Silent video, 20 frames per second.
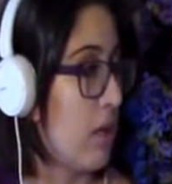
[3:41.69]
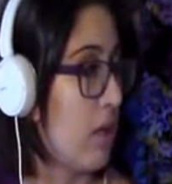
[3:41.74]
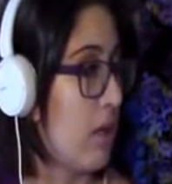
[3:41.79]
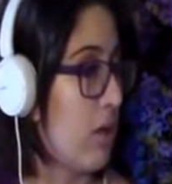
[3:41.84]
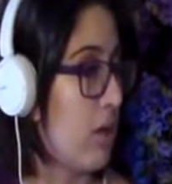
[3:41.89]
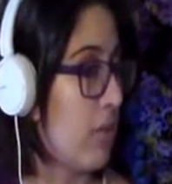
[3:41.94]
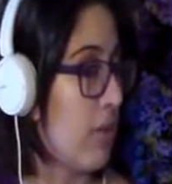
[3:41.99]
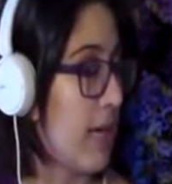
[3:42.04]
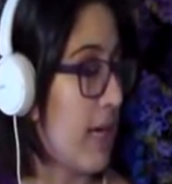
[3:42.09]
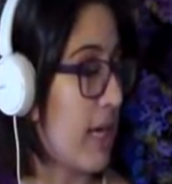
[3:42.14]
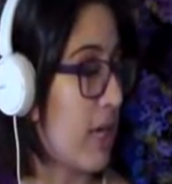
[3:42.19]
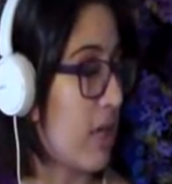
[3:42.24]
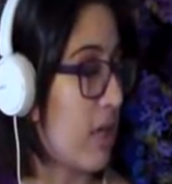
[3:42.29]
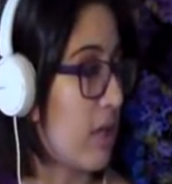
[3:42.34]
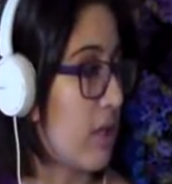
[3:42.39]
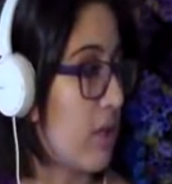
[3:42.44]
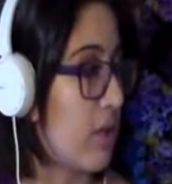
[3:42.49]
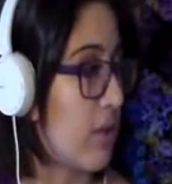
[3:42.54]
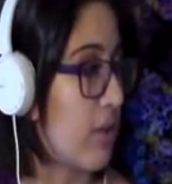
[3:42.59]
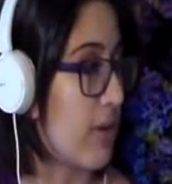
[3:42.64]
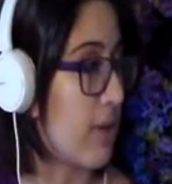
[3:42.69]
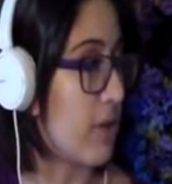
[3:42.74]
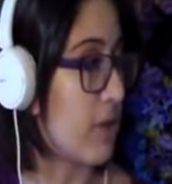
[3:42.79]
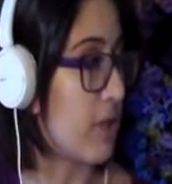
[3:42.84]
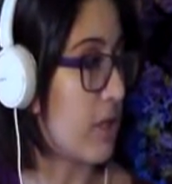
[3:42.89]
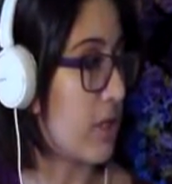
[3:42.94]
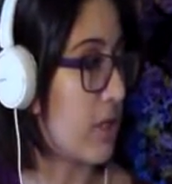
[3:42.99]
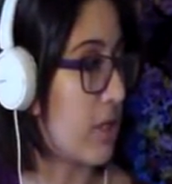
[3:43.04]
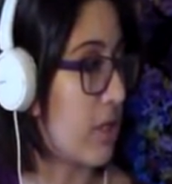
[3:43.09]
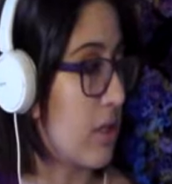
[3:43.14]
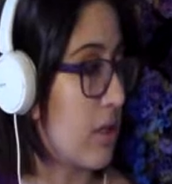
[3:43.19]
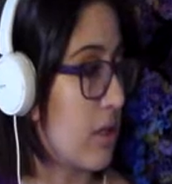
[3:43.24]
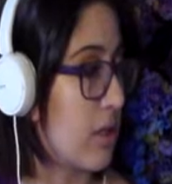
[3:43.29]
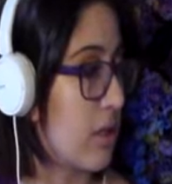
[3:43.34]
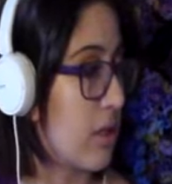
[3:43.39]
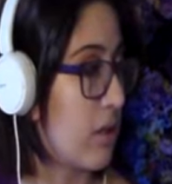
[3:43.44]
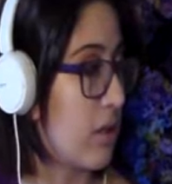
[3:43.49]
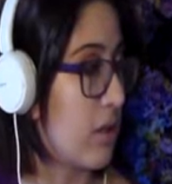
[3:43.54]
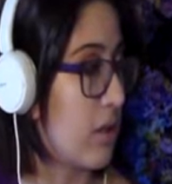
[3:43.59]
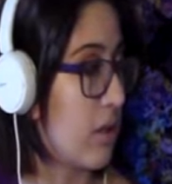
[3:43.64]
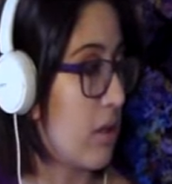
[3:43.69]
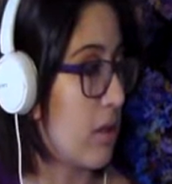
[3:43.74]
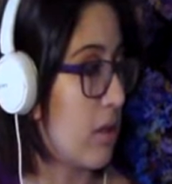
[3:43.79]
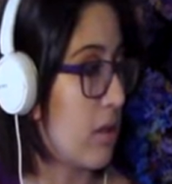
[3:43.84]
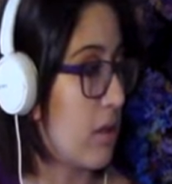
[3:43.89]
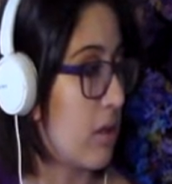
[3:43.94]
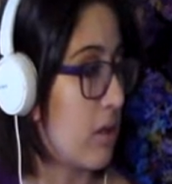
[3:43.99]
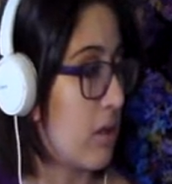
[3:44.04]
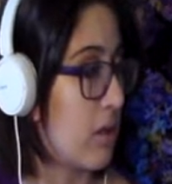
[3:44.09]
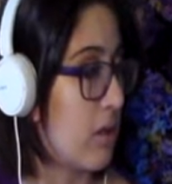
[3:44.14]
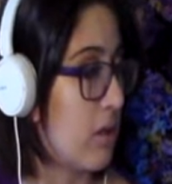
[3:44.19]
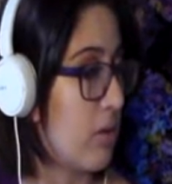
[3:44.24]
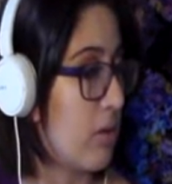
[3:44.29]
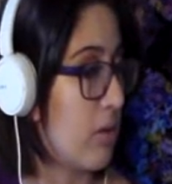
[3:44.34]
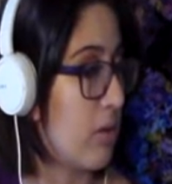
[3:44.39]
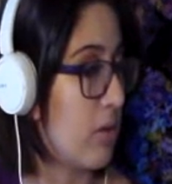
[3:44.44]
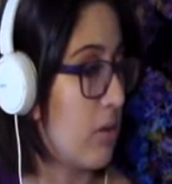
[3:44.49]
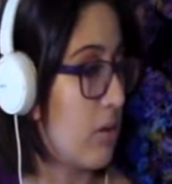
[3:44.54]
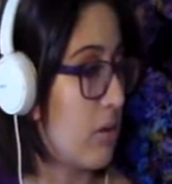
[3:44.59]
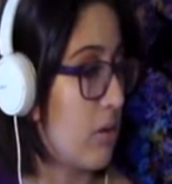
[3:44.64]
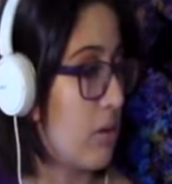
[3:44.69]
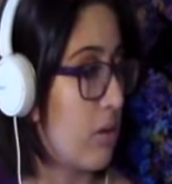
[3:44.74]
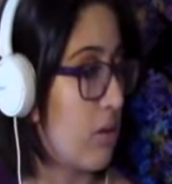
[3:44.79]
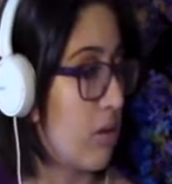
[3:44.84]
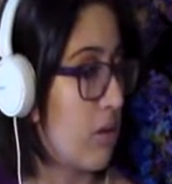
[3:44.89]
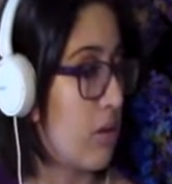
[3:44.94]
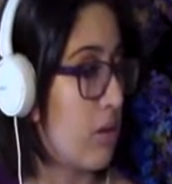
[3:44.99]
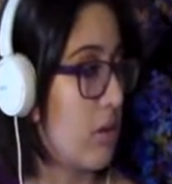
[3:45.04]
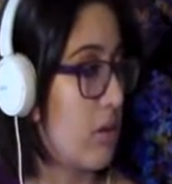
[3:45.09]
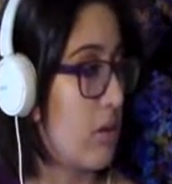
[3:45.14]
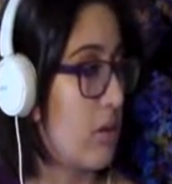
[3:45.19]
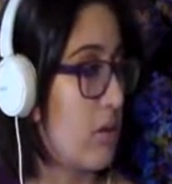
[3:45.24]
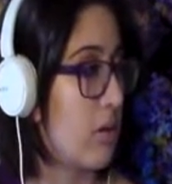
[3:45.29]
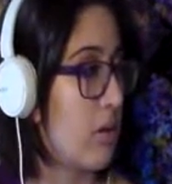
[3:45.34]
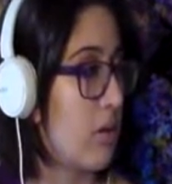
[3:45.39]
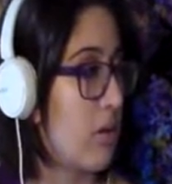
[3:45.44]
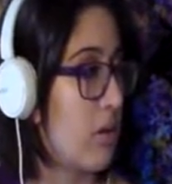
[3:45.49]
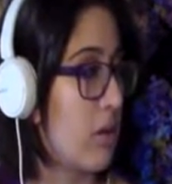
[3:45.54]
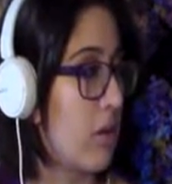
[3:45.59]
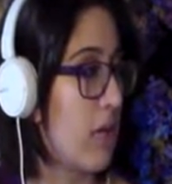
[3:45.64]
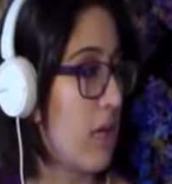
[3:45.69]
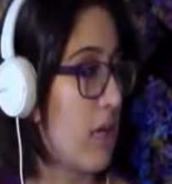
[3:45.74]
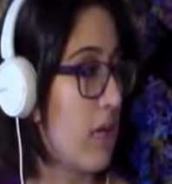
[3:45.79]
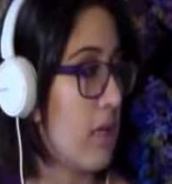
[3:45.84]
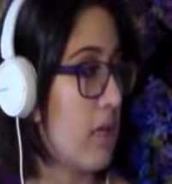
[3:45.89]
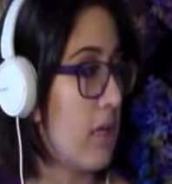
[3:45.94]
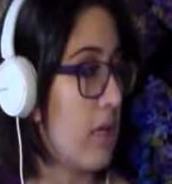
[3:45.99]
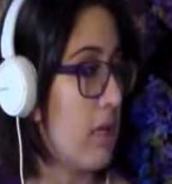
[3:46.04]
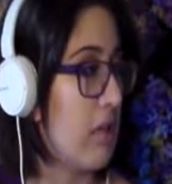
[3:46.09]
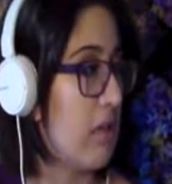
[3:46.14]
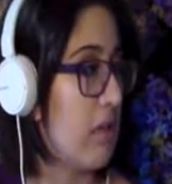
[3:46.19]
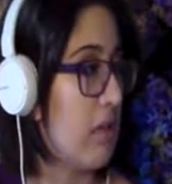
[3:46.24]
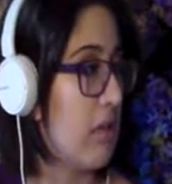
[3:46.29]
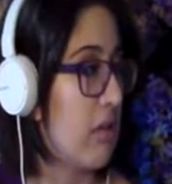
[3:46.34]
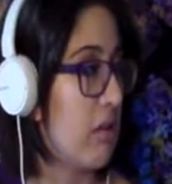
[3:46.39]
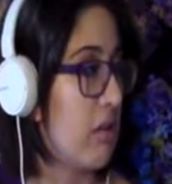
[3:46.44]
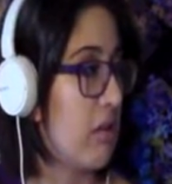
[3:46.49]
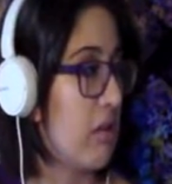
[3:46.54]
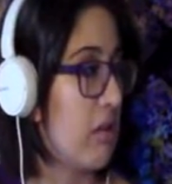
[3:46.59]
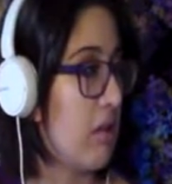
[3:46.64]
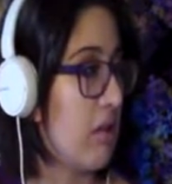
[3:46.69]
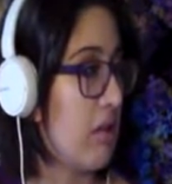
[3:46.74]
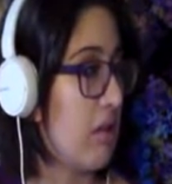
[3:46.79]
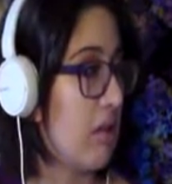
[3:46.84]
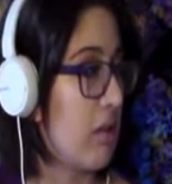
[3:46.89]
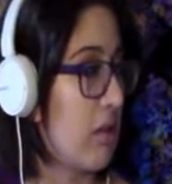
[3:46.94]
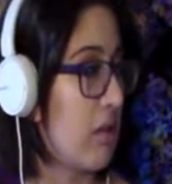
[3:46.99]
Oh my goodness gracious. No. Uh, uh, uh.